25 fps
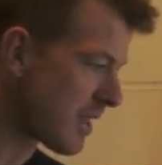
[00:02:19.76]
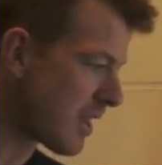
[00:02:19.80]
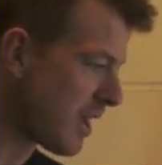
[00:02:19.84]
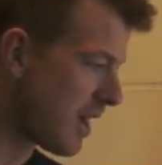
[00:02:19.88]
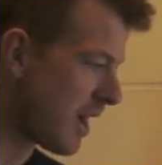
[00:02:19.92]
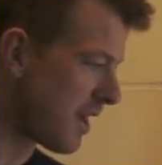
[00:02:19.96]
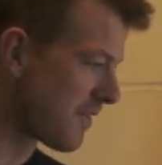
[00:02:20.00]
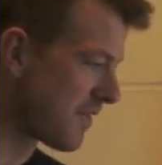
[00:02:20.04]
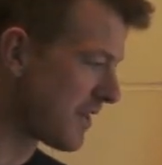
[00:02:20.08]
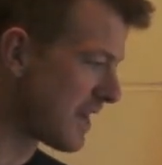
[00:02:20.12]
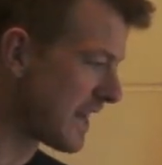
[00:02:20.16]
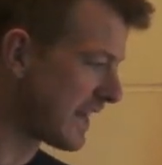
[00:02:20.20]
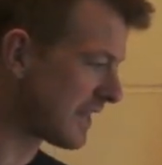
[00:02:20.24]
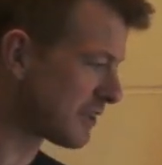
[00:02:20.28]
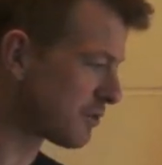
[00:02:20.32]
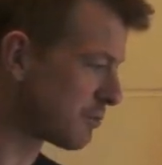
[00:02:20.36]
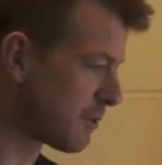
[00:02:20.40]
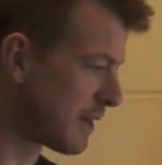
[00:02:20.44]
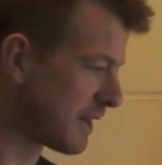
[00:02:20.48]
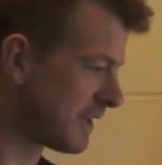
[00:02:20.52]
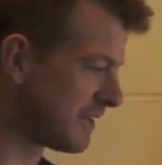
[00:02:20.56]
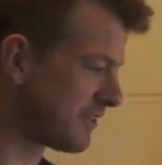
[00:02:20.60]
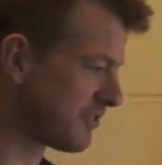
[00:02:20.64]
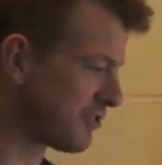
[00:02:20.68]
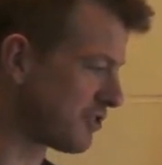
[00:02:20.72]
The next
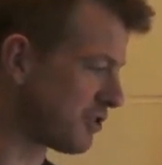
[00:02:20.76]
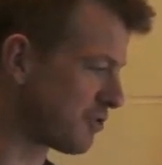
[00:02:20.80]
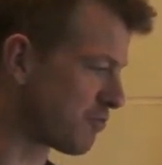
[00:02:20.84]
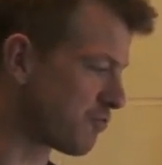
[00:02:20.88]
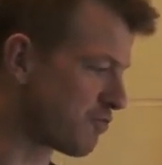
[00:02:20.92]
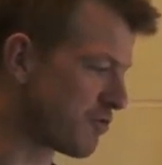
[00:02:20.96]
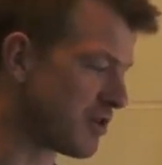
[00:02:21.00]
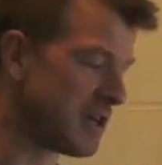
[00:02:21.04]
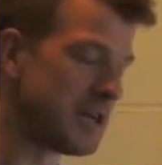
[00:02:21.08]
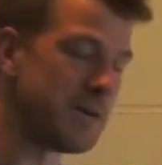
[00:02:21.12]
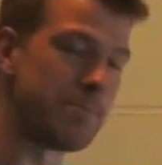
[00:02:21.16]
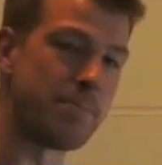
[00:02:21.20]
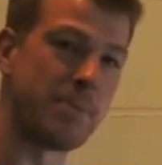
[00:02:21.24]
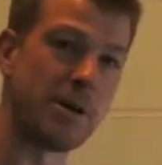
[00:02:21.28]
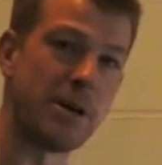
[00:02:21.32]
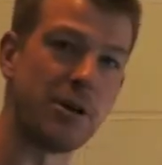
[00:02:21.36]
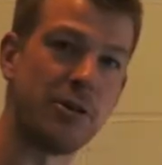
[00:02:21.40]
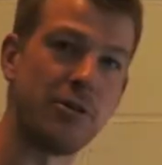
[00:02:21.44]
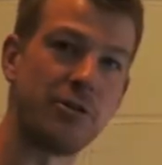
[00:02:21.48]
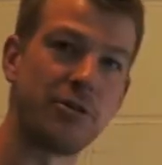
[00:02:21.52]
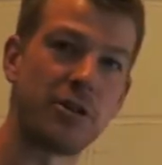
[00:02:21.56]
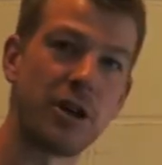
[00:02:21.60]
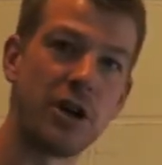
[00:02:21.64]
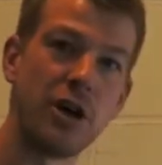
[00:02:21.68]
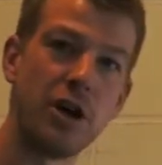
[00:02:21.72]
one is to
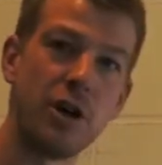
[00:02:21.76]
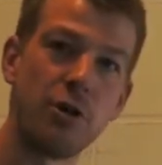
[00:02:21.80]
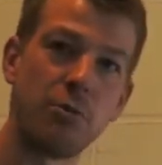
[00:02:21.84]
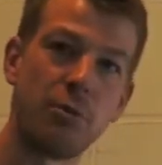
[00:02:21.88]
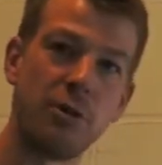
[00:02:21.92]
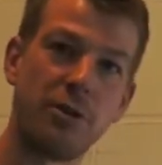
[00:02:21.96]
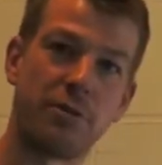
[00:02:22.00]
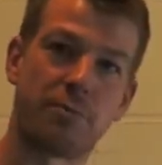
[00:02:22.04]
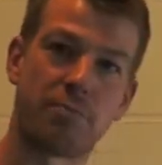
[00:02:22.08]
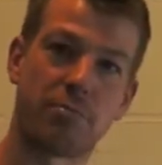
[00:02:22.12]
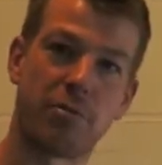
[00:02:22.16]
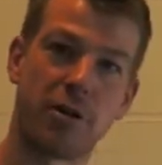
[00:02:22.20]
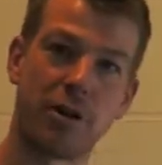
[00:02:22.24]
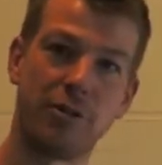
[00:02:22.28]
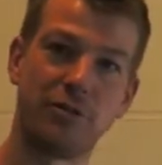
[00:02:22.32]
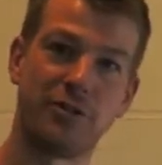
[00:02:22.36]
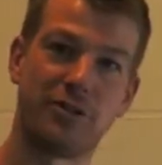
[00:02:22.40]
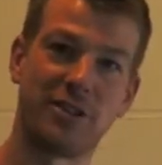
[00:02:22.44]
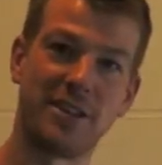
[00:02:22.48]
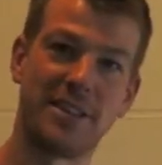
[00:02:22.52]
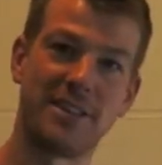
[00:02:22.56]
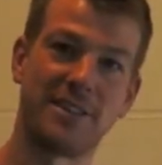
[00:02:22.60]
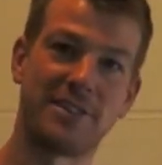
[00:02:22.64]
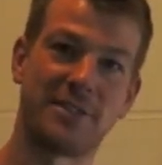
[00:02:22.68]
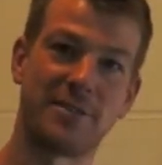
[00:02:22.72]
rebuild with
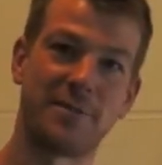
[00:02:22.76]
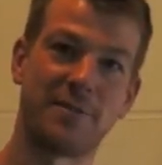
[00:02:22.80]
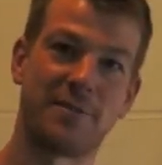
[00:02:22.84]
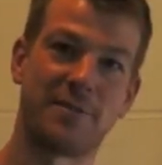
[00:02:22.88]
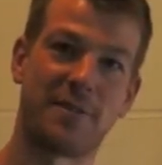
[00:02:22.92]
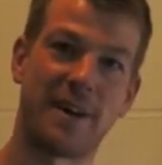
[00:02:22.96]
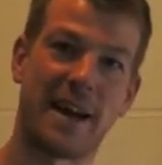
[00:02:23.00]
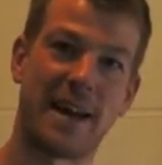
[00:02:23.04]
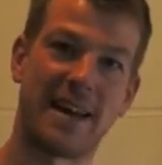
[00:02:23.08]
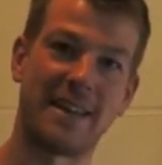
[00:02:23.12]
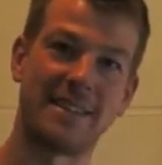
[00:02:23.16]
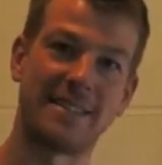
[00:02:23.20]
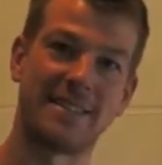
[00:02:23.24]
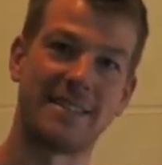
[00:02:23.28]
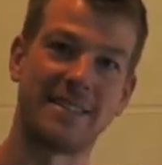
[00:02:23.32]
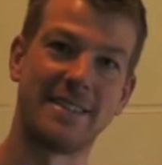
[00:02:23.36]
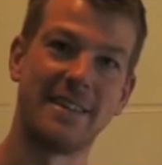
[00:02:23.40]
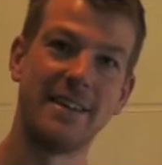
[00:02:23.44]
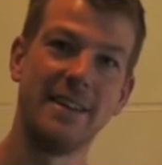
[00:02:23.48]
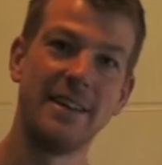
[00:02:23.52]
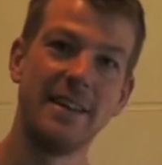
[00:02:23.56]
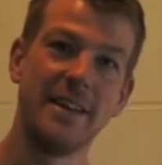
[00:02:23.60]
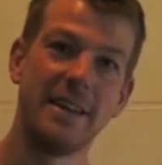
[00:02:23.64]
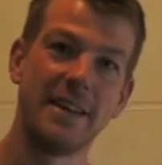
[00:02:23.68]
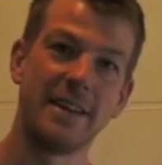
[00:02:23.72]
proteins and fats.
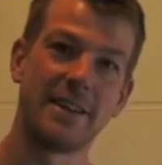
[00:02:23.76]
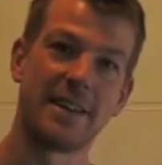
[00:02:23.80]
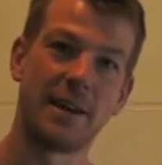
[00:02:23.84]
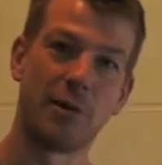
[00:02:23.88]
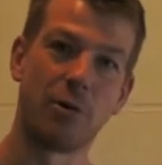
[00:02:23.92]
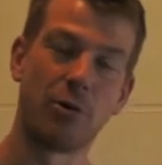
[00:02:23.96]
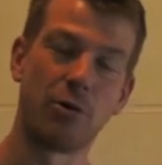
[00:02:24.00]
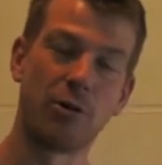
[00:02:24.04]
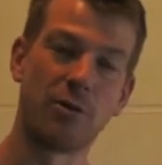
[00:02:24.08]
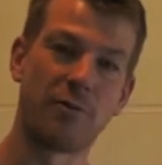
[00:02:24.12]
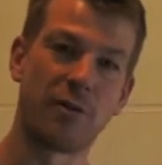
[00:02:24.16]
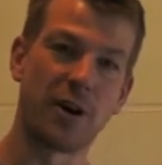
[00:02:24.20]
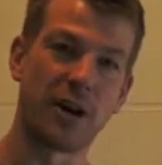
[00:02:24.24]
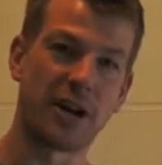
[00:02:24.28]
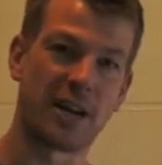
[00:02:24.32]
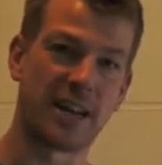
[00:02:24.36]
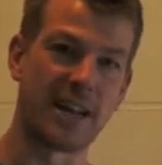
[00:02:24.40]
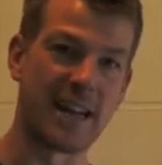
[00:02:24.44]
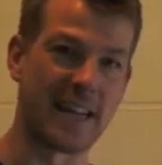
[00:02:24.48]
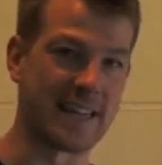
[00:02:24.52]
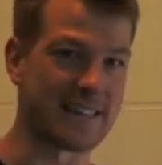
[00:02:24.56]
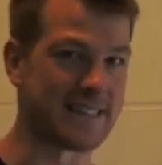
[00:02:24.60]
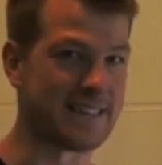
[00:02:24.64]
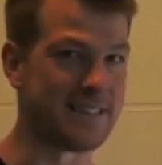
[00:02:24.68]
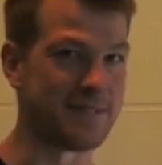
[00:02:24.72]
Now all of our
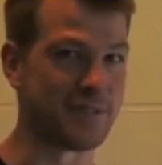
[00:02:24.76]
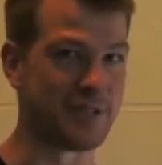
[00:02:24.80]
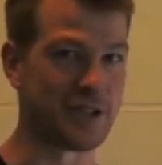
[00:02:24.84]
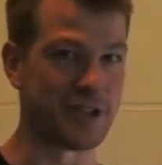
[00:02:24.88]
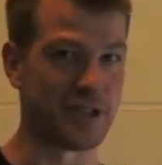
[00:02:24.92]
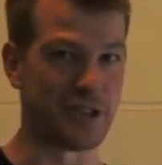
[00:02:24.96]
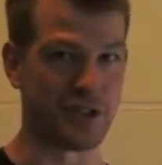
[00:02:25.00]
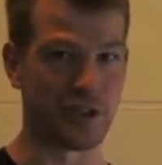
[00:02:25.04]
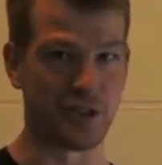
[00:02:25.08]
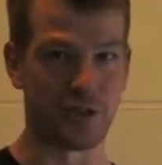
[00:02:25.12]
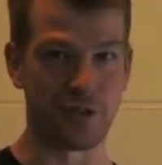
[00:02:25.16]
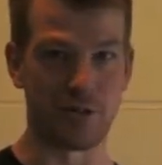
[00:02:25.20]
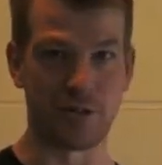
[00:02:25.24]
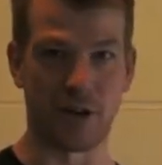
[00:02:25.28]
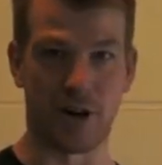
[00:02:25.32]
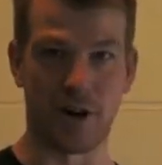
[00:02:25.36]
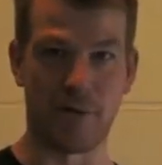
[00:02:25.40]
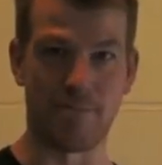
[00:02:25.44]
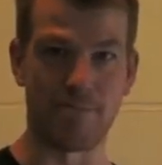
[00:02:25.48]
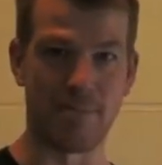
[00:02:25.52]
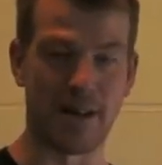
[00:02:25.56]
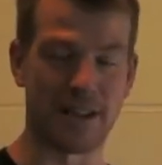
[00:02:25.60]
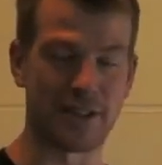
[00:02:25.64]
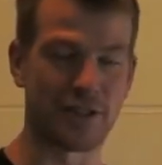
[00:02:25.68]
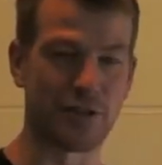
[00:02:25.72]
connective tissue,
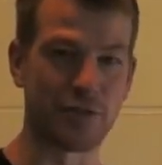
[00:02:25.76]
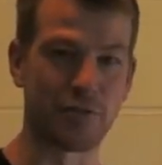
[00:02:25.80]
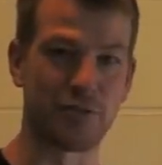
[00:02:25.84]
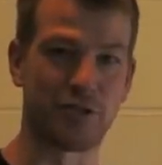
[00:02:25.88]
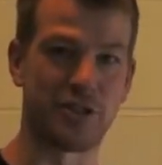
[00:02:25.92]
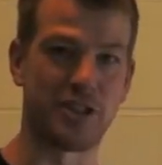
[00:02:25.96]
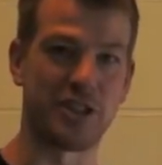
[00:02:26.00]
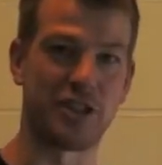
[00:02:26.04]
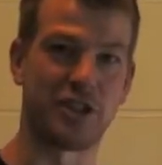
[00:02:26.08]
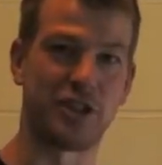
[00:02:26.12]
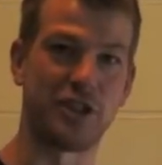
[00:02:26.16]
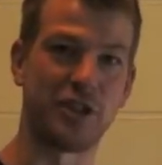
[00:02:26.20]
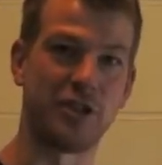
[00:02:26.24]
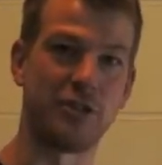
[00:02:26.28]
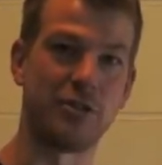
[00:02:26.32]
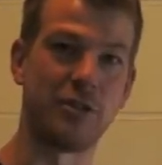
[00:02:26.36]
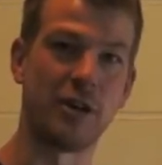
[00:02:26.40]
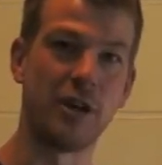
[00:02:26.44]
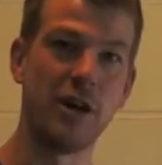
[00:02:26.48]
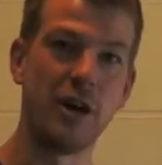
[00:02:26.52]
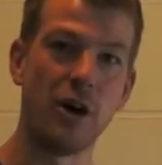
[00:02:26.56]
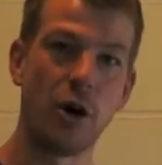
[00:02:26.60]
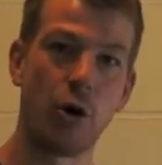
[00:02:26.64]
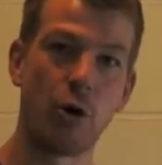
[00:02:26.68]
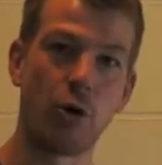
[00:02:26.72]
our muscle tissue,
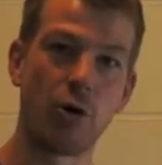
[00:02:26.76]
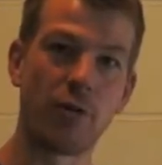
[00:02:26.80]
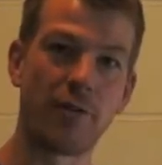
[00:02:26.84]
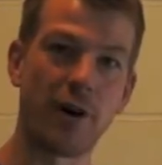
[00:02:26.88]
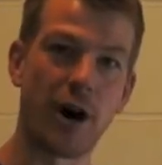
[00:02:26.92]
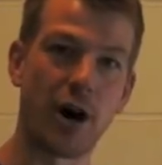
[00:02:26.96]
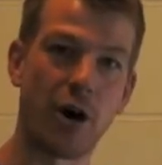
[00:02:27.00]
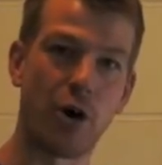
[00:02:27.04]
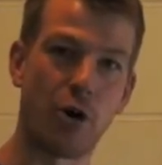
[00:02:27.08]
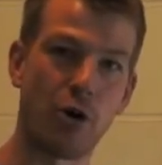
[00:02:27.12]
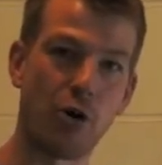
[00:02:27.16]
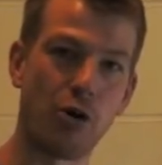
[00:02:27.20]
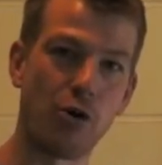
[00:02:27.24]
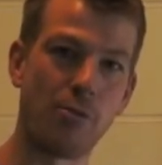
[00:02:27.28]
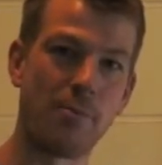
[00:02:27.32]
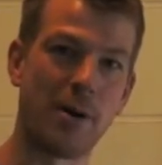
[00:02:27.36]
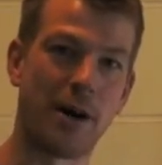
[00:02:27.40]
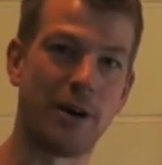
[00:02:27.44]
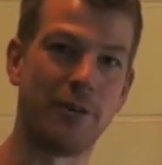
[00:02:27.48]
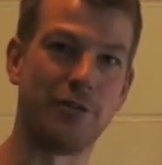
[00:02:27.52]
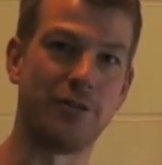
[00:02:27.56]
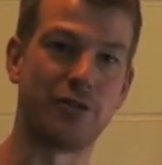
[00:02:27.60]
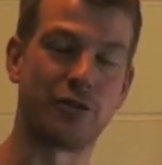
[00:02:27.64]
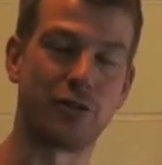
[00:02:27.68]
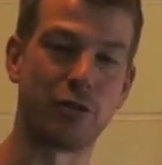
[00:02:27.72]
all of our
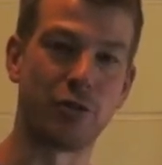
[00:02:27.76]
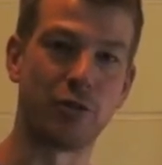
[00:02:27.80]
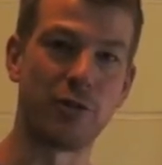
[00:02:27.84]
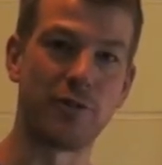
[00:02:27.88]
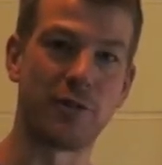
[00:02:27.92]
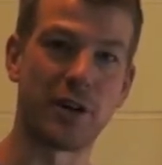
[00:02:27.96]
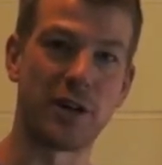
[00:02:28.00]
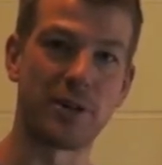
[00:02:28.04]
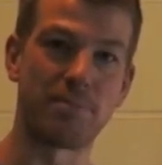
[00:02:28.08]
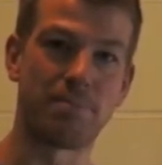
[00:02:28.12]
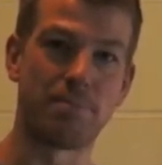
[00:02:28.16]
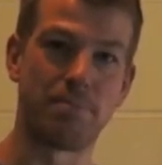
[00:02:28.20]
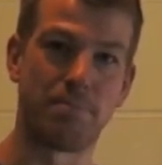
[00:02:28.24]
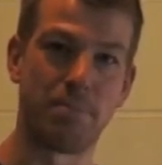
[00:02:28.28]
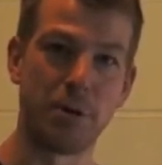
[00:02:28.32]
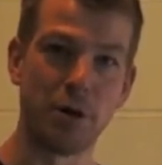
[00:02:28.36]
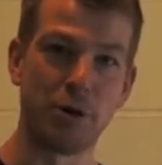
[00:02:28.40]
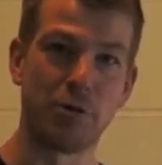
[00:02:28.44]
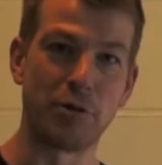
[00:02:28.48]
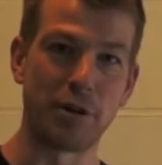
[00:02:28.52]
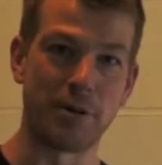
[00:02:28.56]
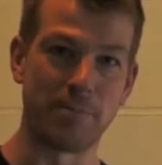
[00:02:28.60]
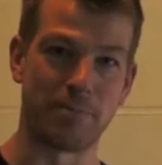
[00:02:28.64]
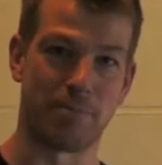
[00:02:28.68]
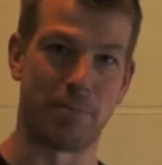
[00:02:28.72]
hormones, all of our
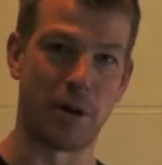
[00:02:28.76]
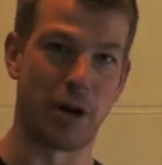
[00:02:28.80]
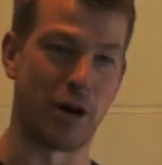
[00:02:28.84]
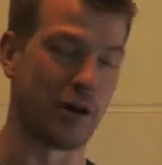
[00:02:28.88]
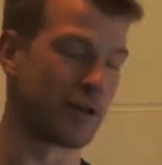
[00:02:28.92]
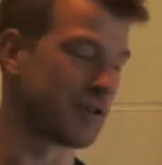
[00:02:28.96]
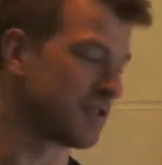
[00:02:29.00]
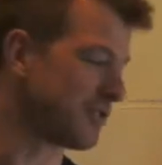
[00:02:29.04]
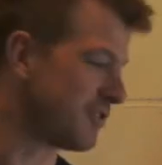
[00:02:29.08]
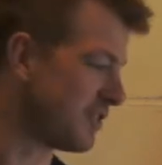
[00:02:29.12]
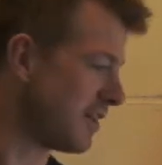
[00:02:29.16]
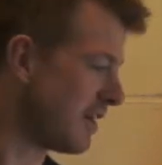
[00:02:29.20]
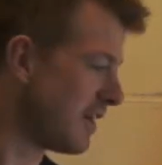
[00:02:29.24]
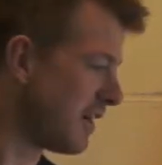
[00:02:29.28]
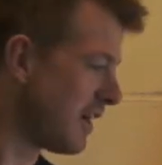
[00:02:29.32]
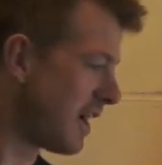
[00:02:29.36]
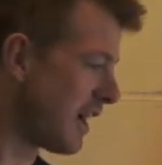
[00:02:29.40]
building blocks